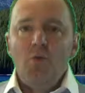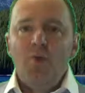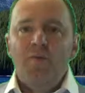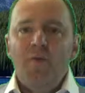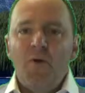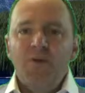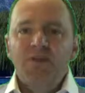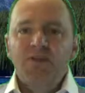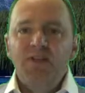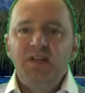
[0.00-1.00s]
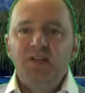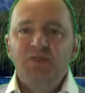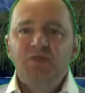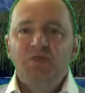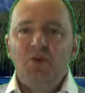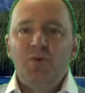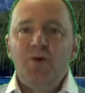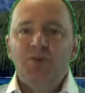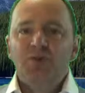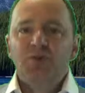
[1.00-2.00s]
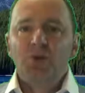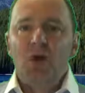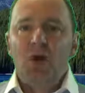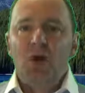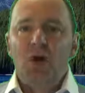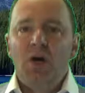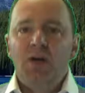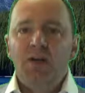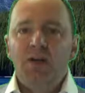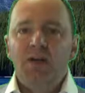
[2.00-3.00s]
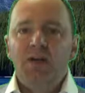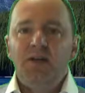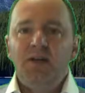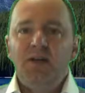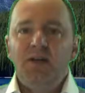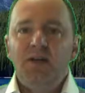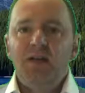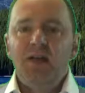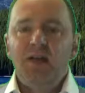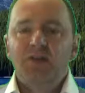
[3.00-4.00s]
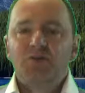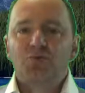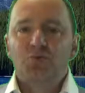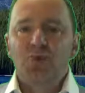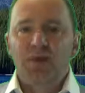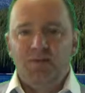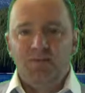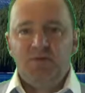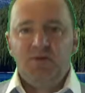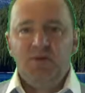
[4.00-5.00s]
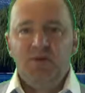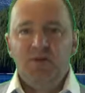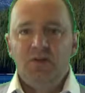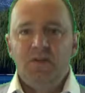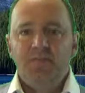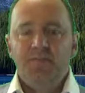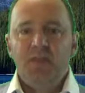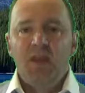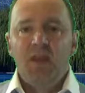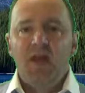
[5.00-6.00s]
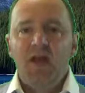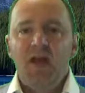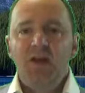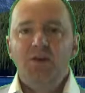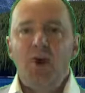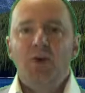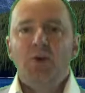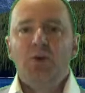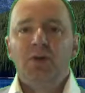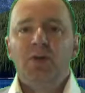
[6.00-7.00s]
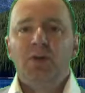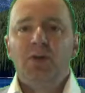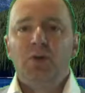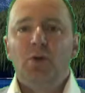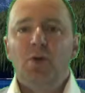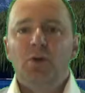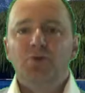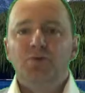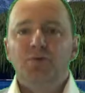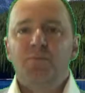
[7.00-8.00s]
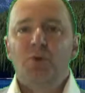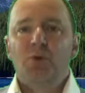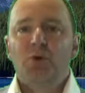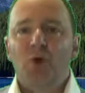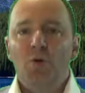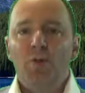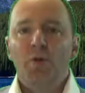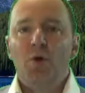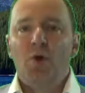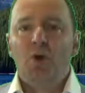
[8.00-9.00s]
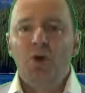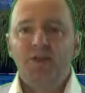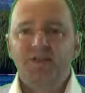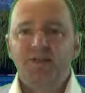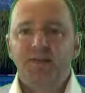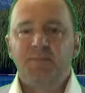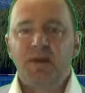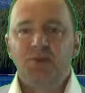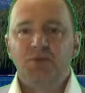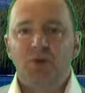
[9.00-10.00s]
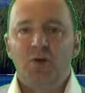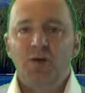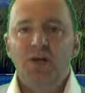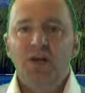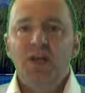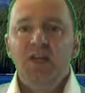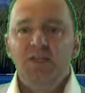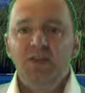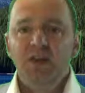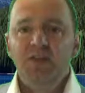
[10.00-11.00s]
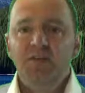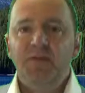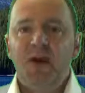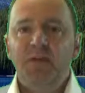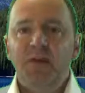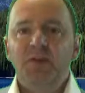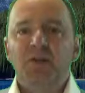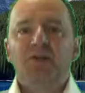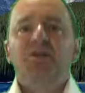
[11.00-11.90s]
we're focusing so much on extremes and not looking at the larger, more global, more holistic picture, even on the environmentalist